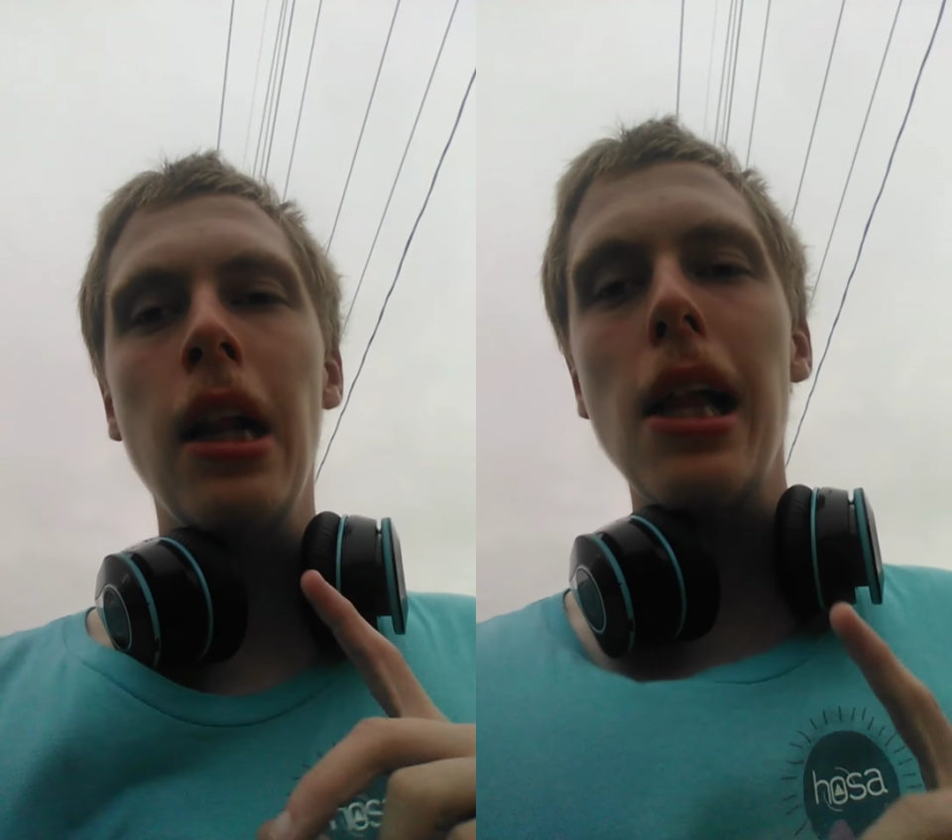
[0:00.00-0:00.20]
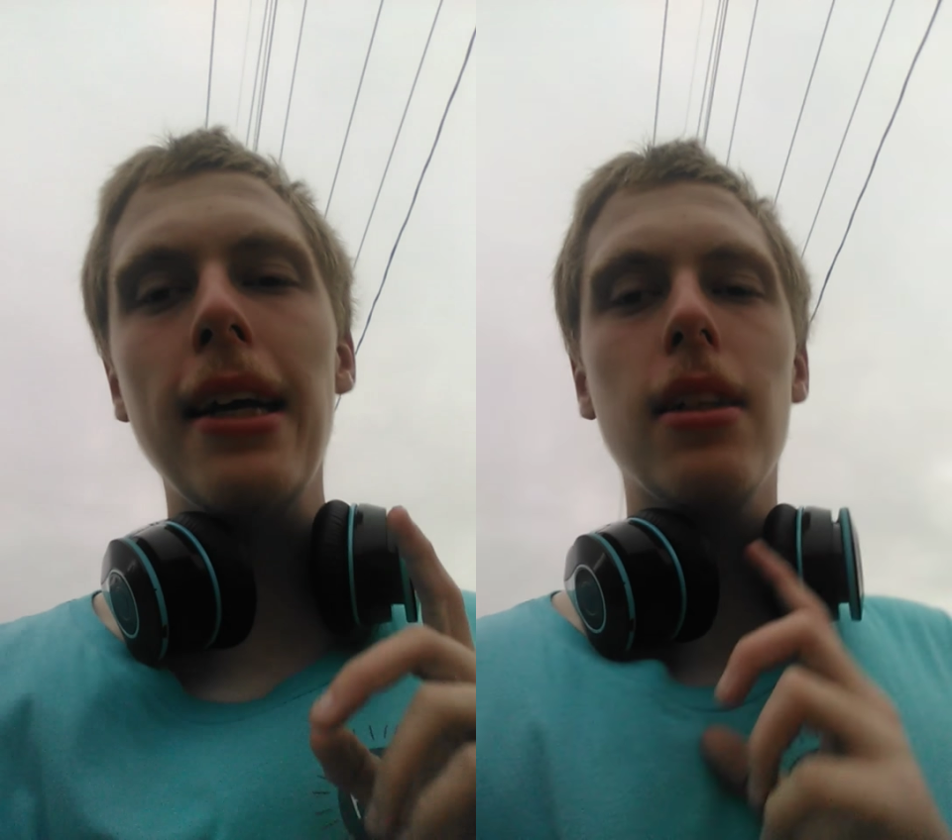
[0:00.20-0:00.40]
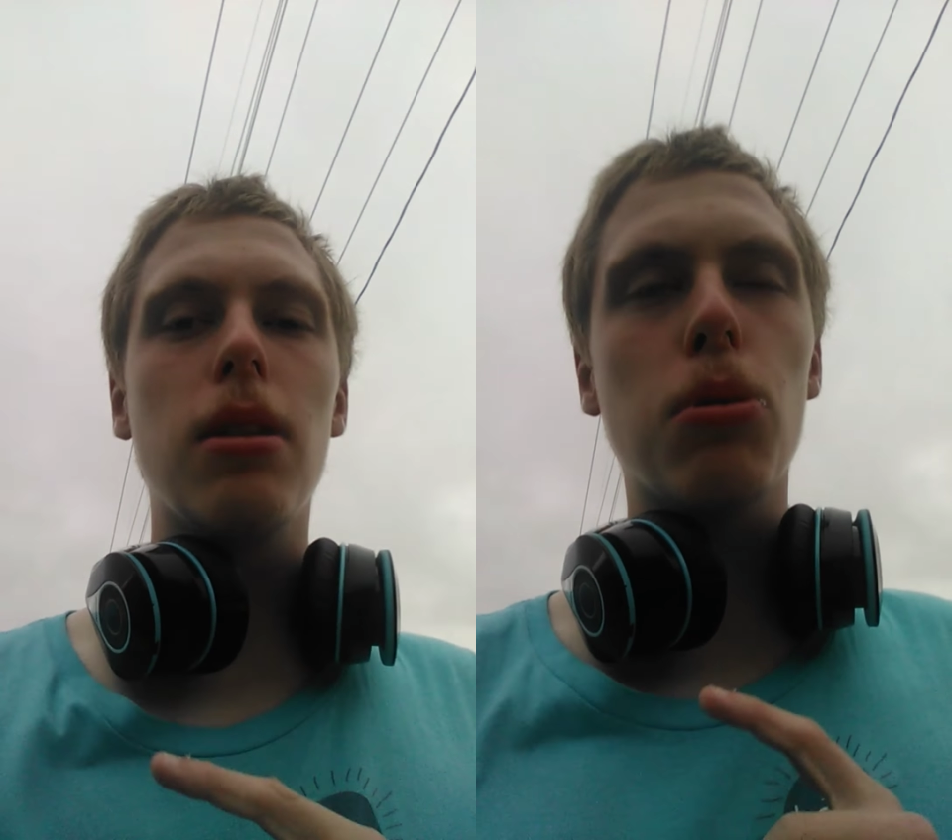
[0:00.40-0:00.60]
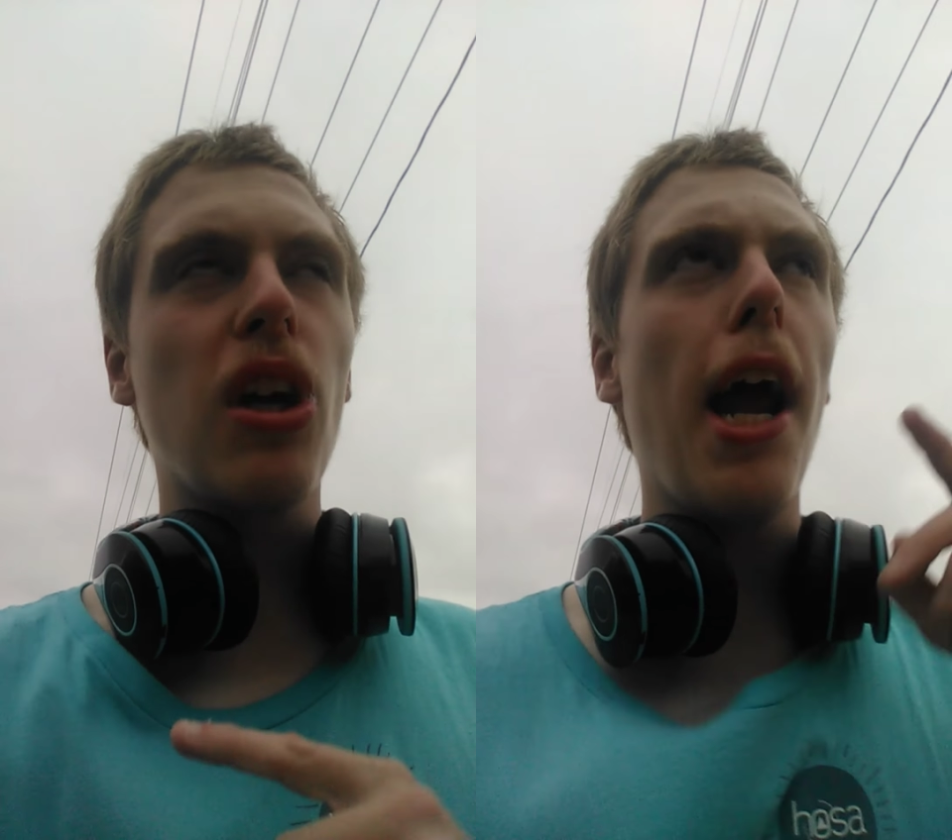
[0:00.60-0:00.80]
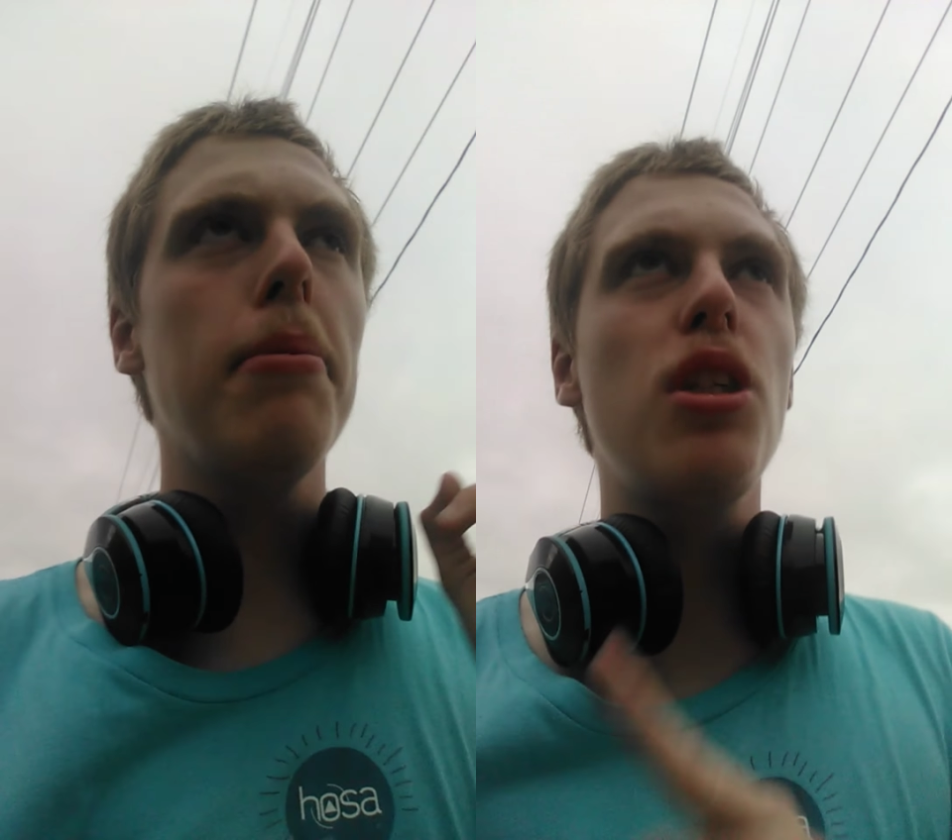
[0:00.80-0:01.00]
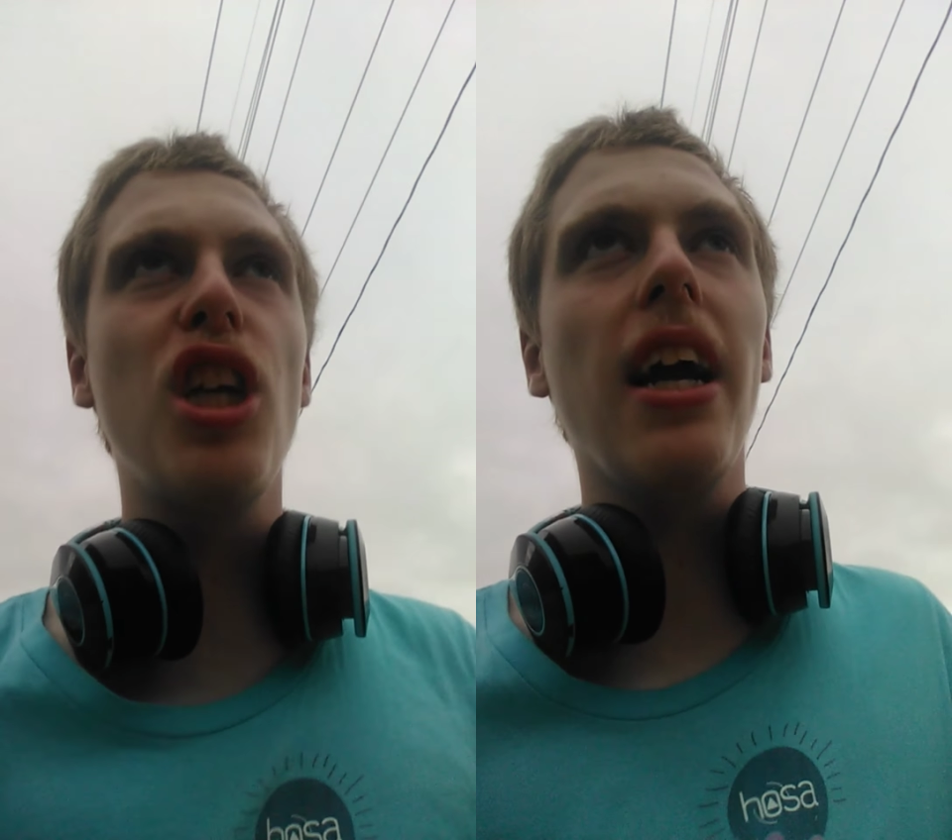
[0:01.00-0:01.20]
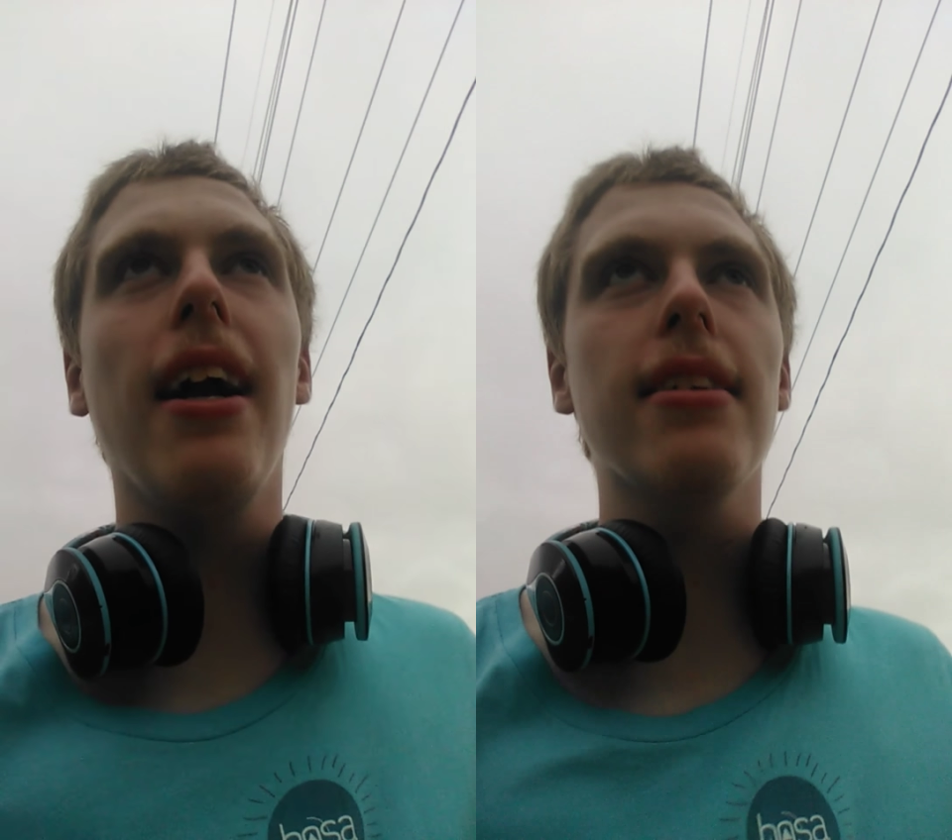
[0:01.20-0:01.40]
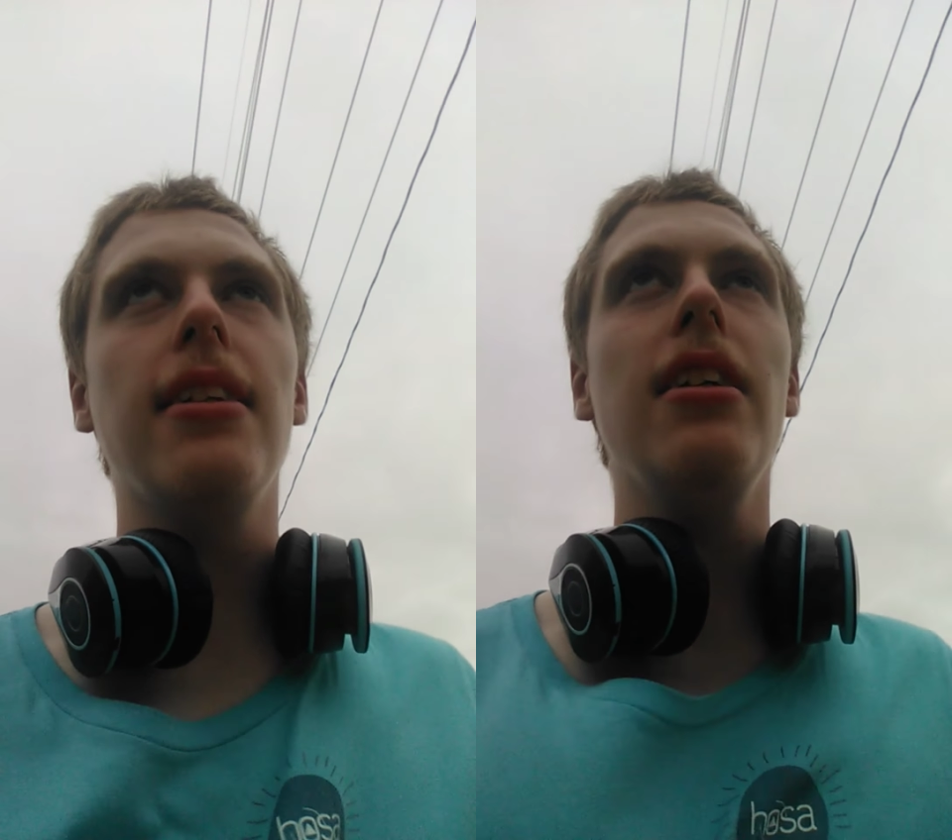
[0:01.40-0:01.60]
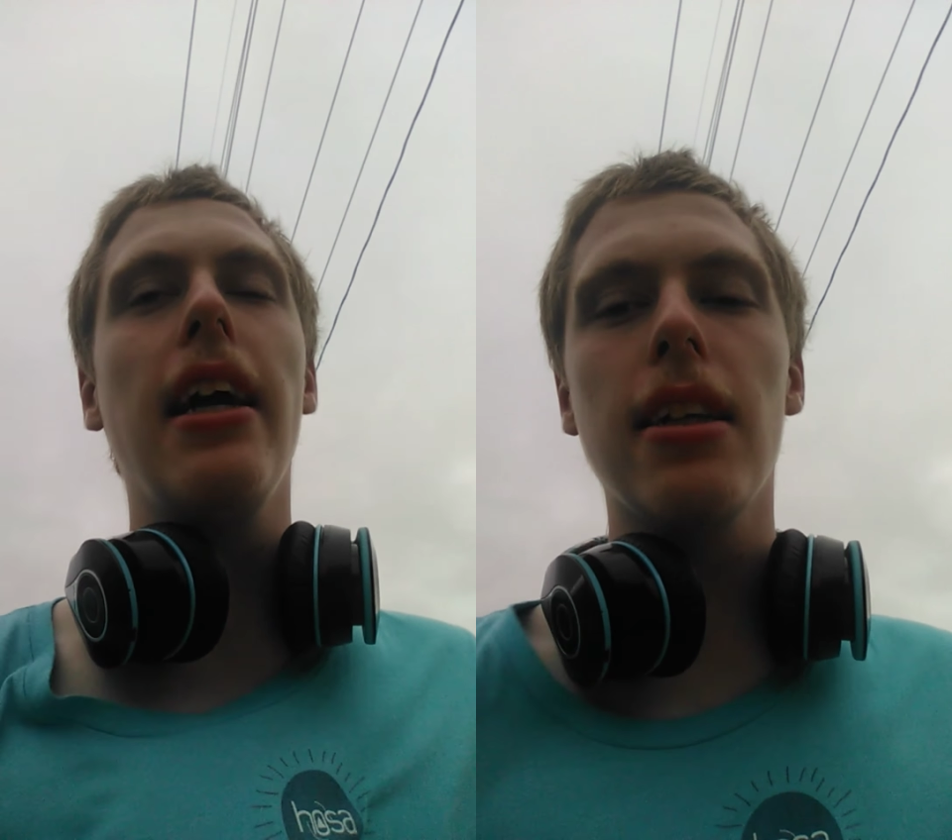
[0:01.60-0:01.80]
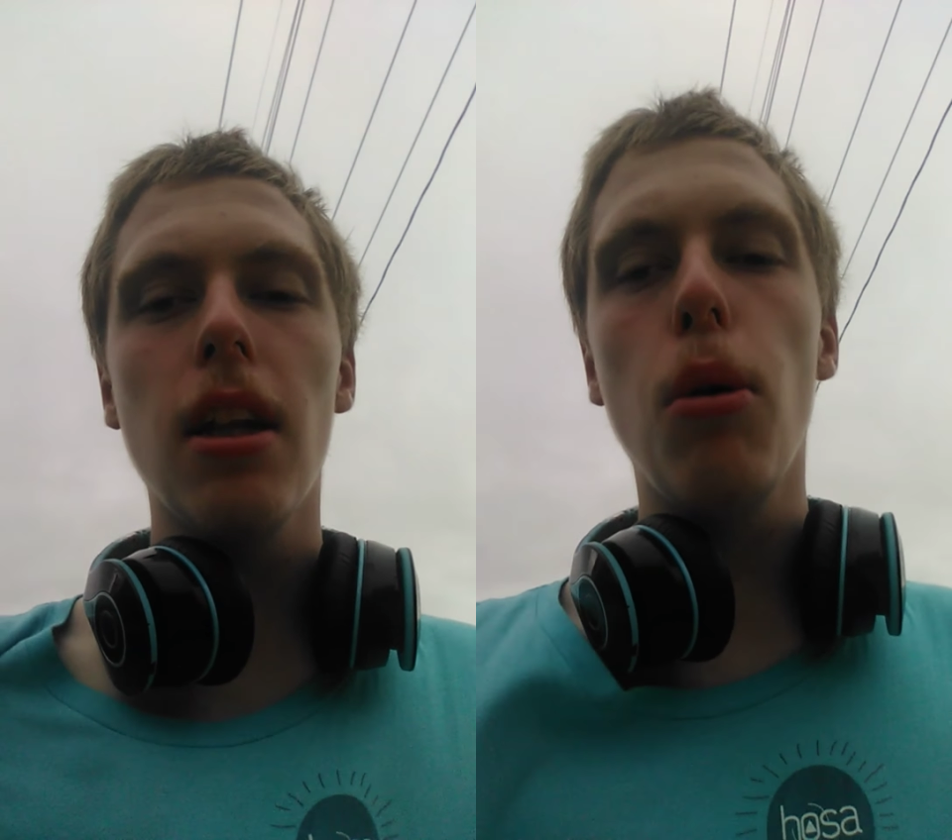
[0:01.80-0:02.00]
Like, subscribe, share. I'll see you guys.